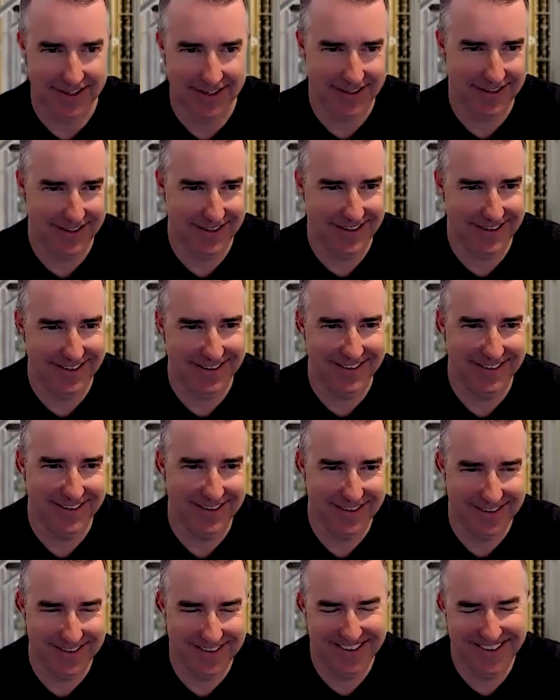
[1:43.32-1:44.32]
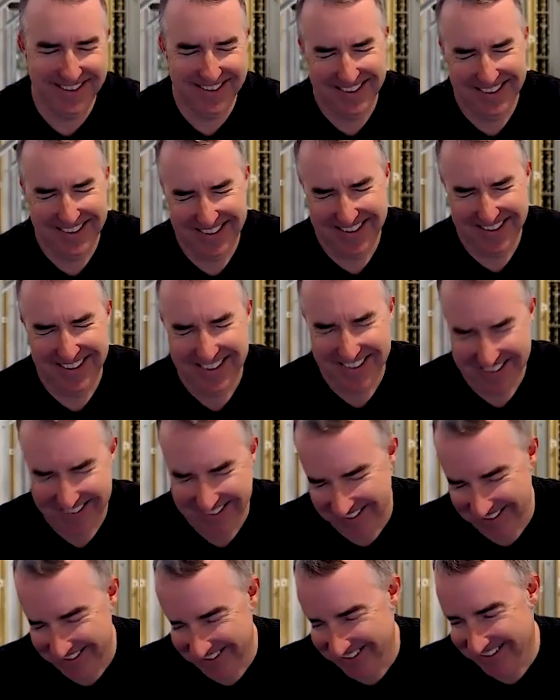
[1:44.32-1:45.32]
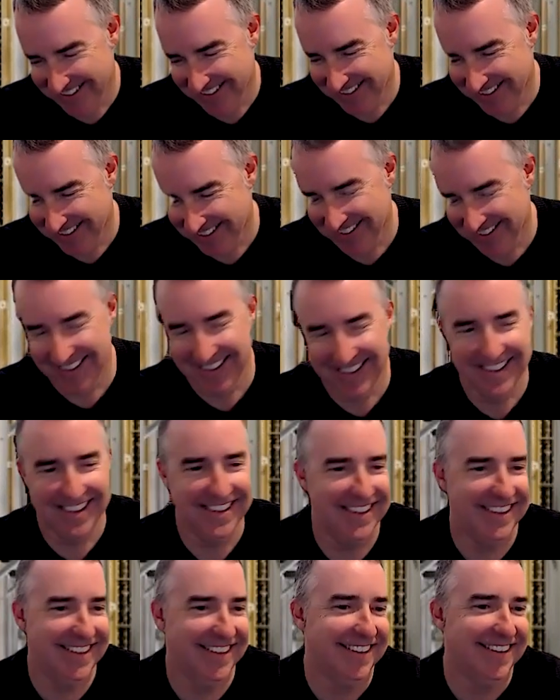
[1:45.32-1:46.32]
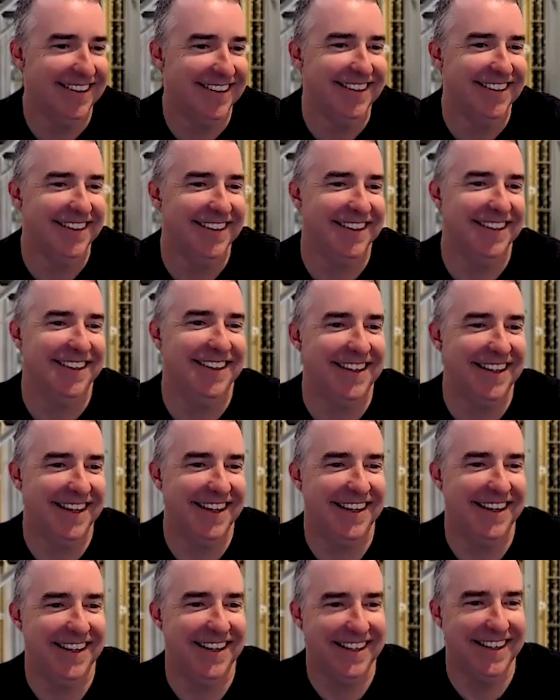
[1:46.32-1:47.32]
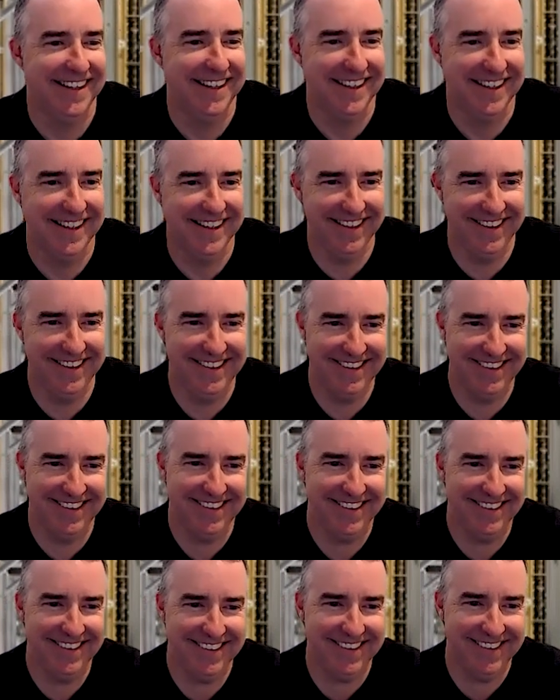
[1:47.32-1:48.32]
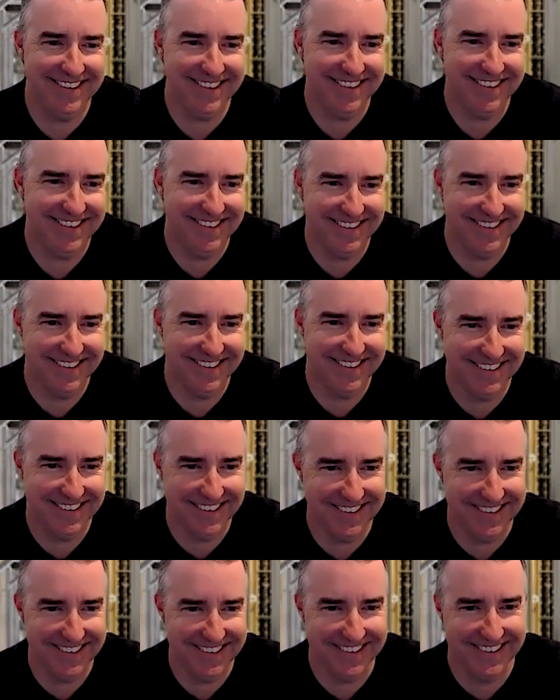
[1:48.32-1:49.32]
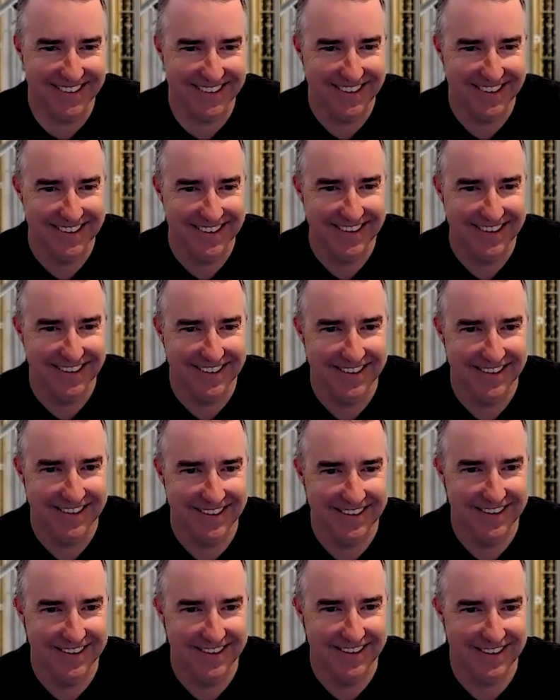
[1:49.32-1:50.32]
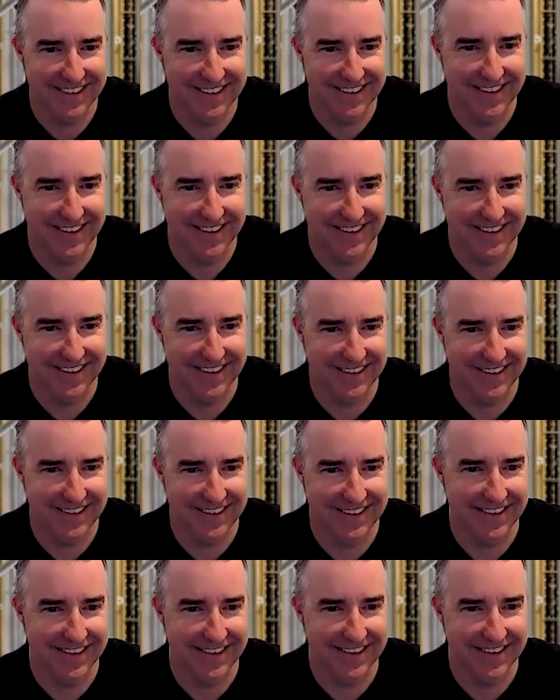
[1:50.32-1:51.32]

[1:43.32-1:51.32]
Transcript: (silent)